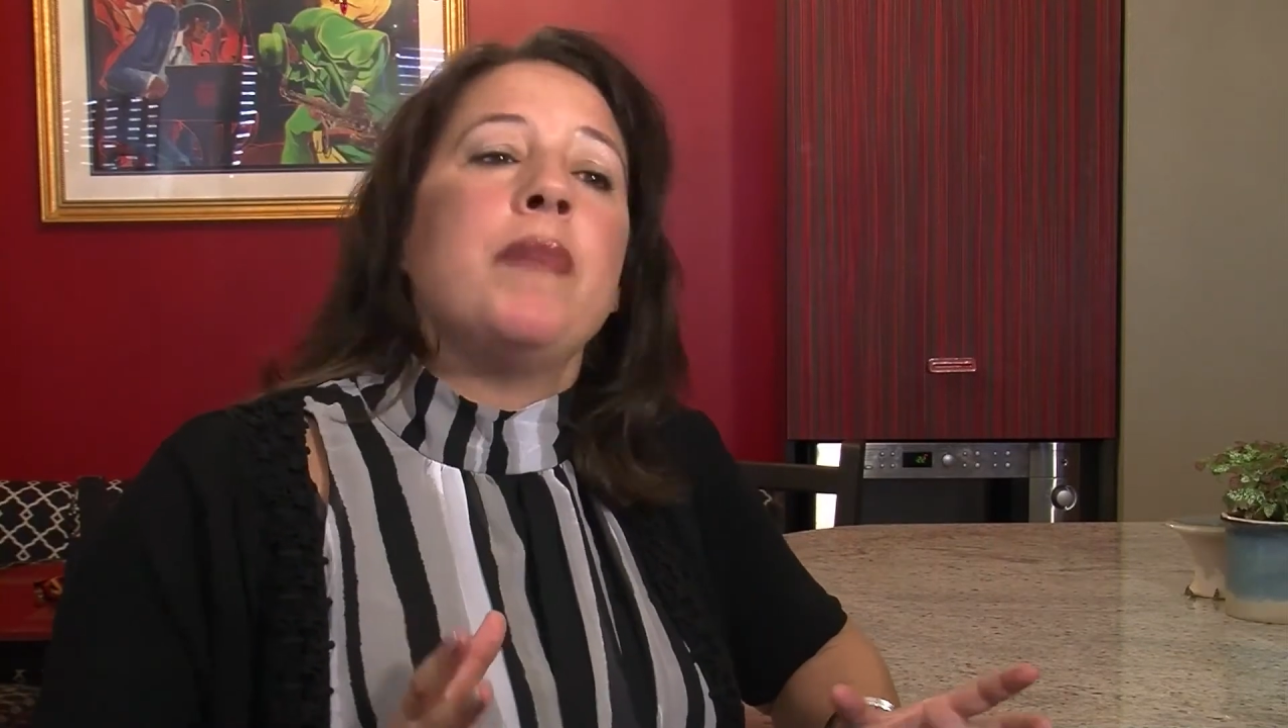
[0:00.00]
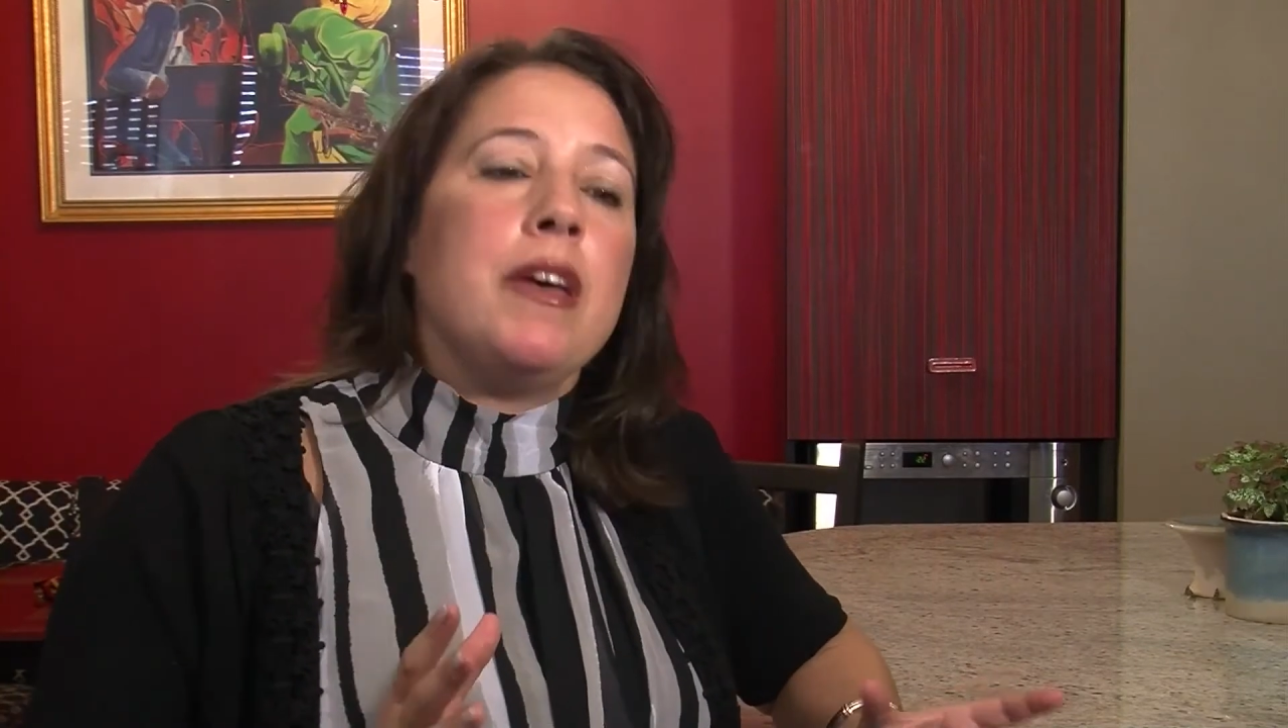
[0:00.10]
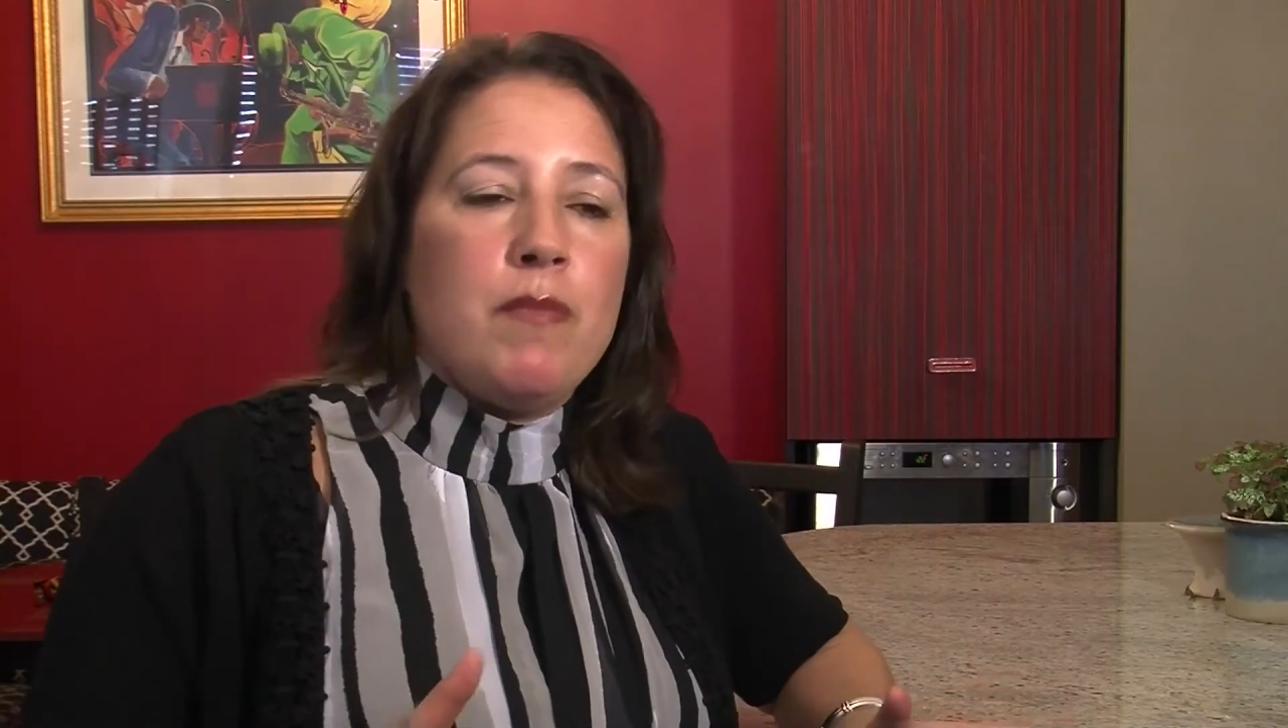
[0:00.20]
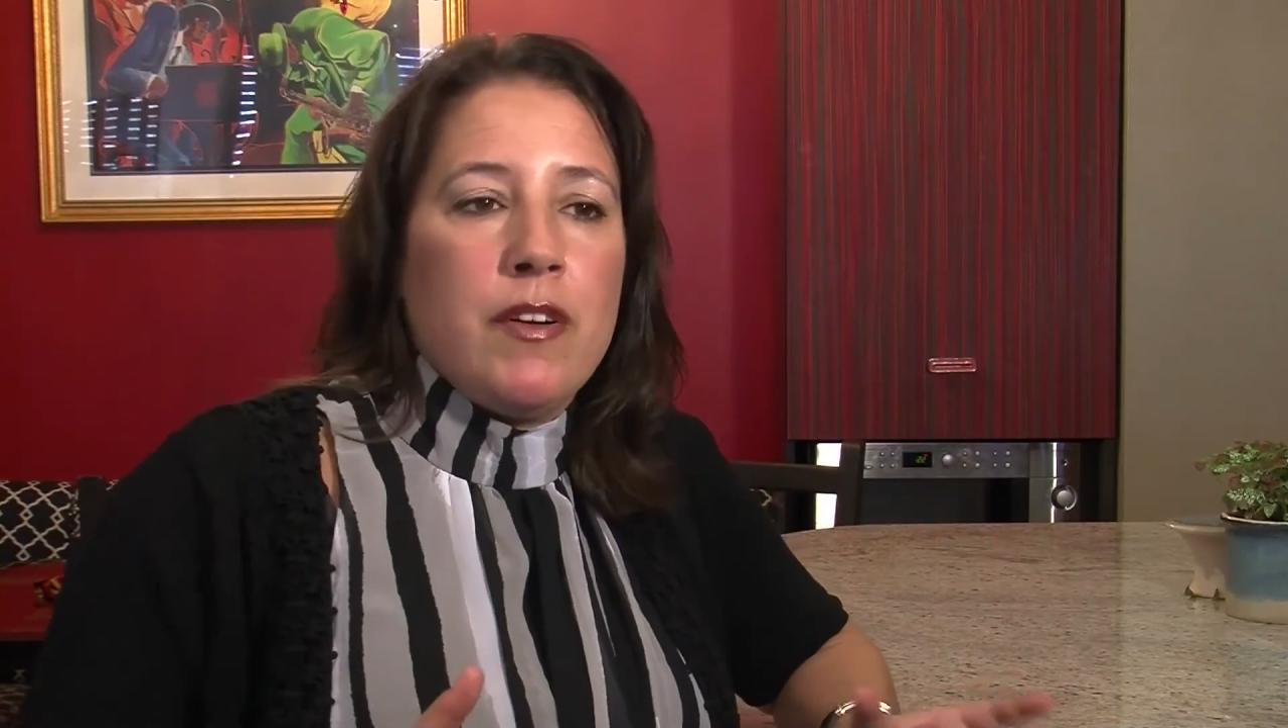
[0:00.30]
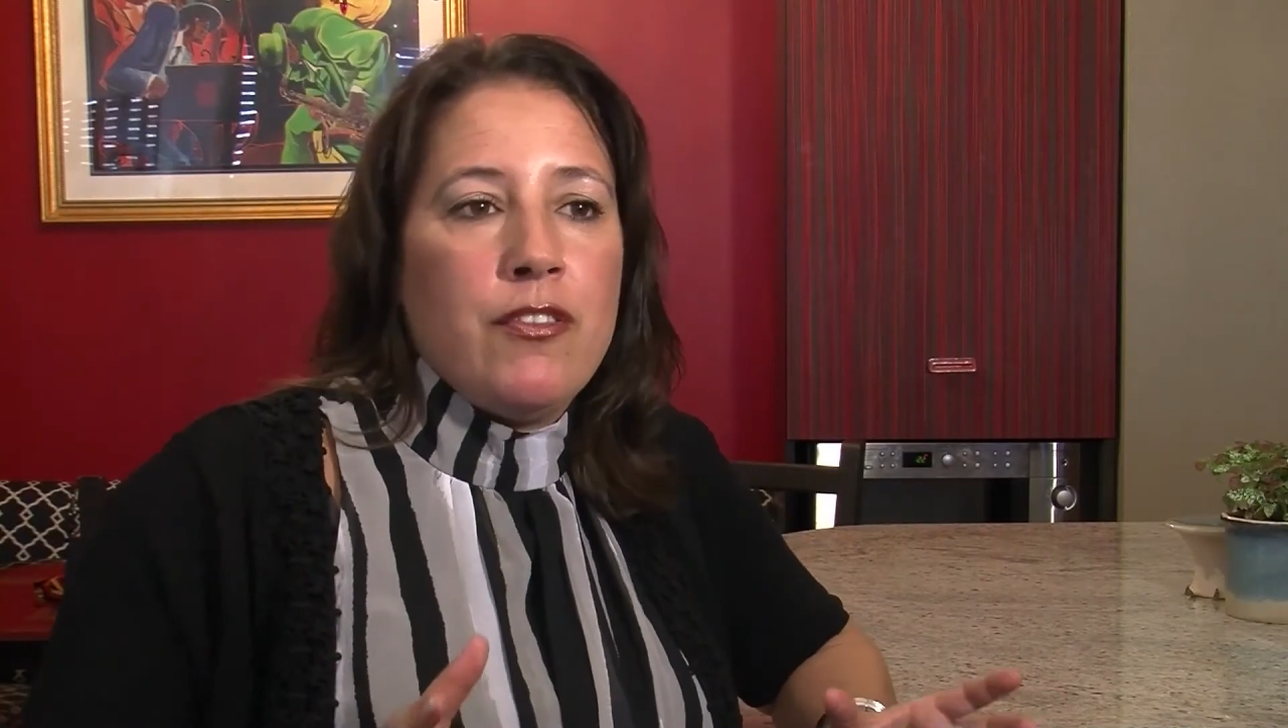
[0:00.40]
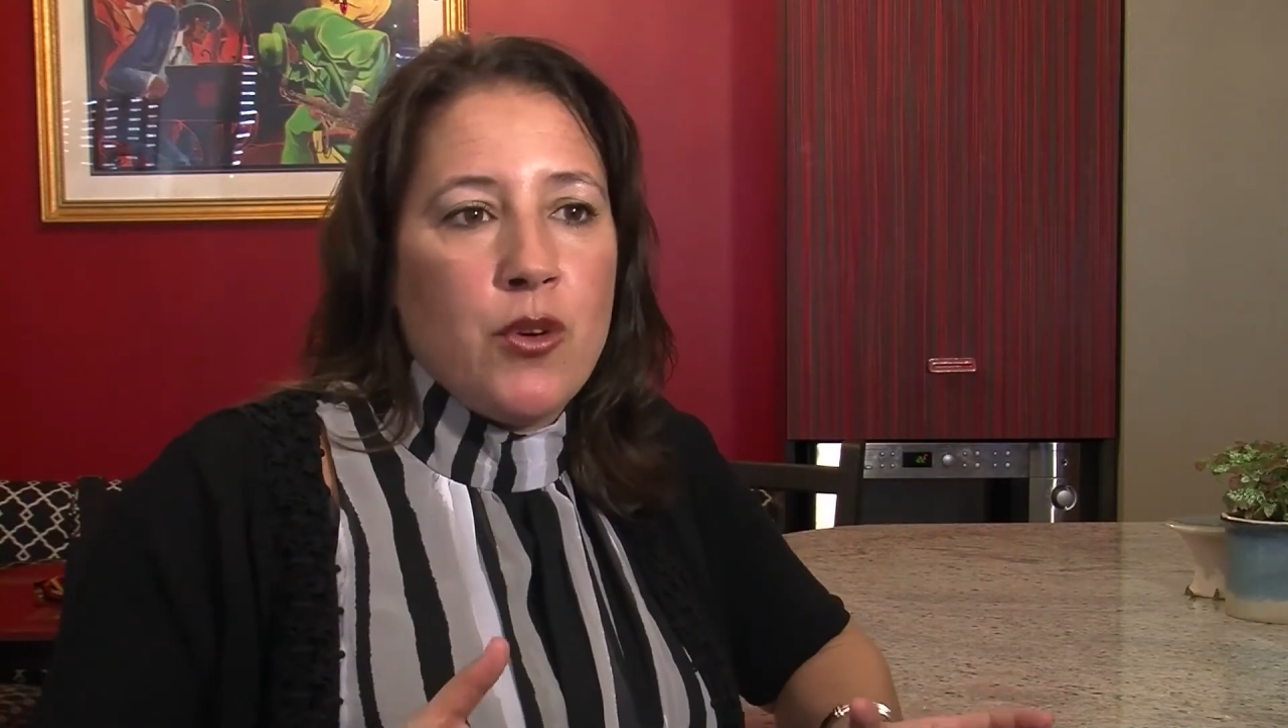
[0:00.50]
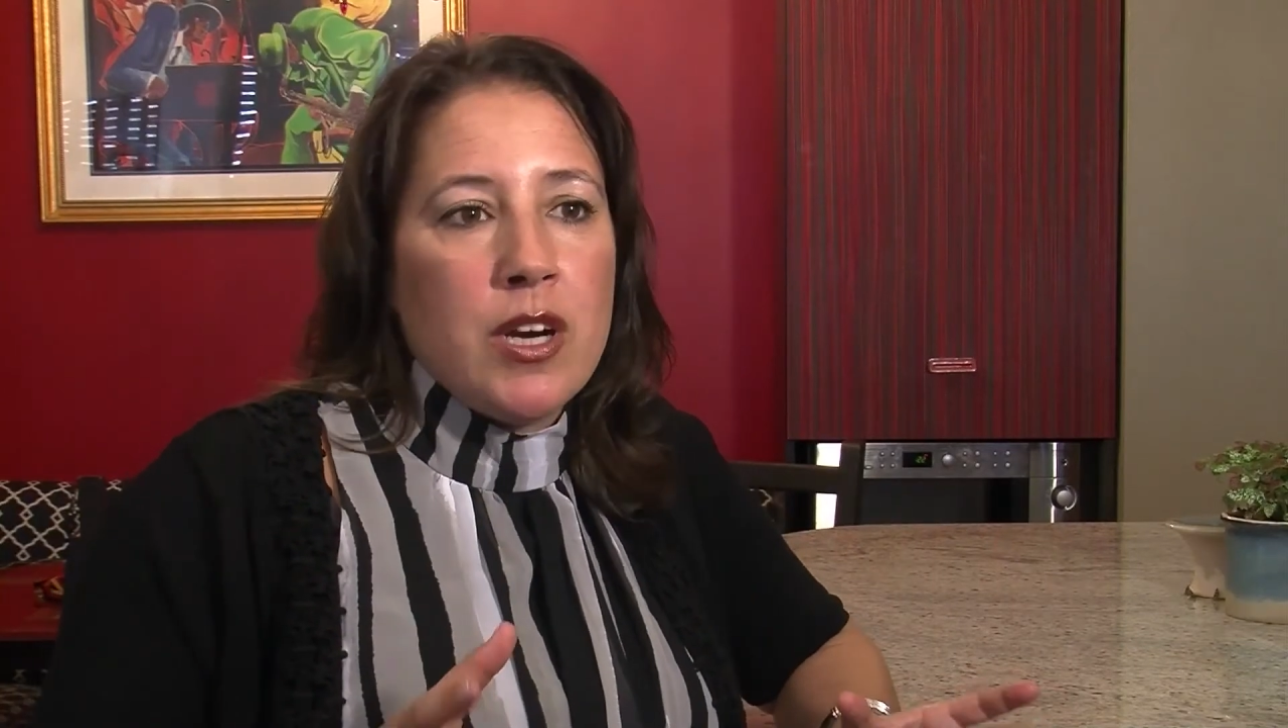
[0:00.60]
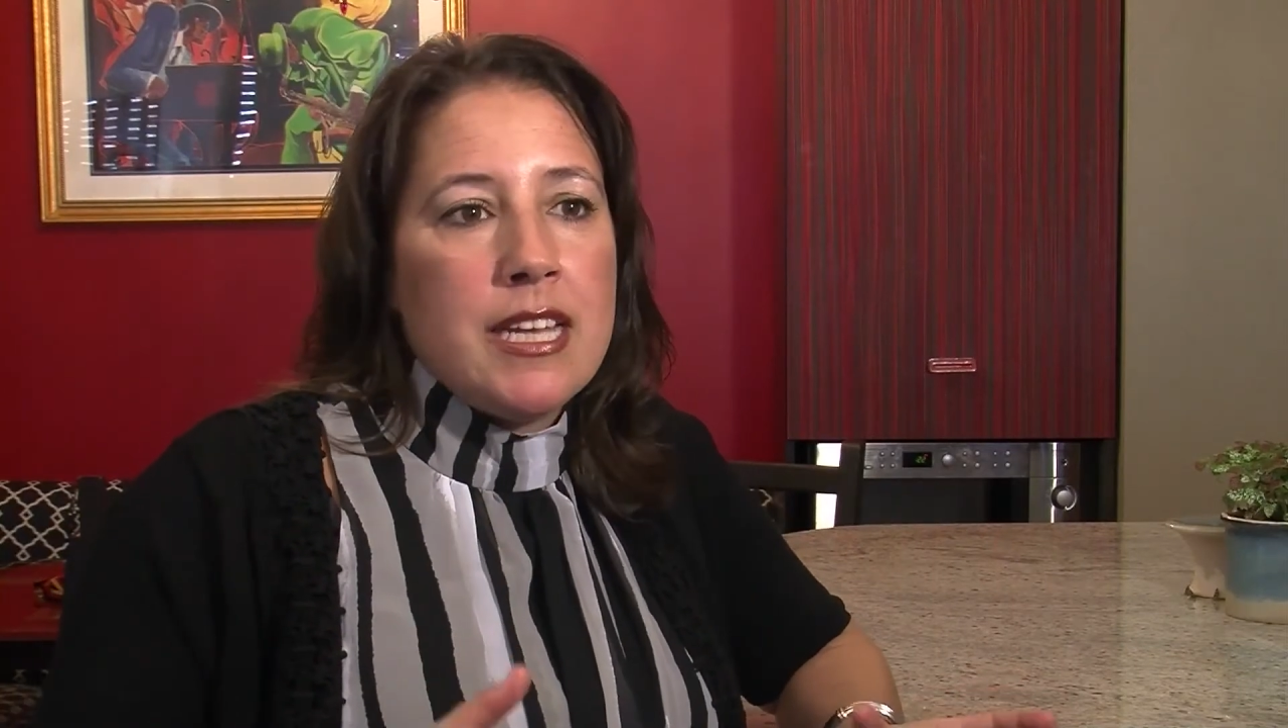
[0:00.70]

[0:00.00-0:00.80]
bit before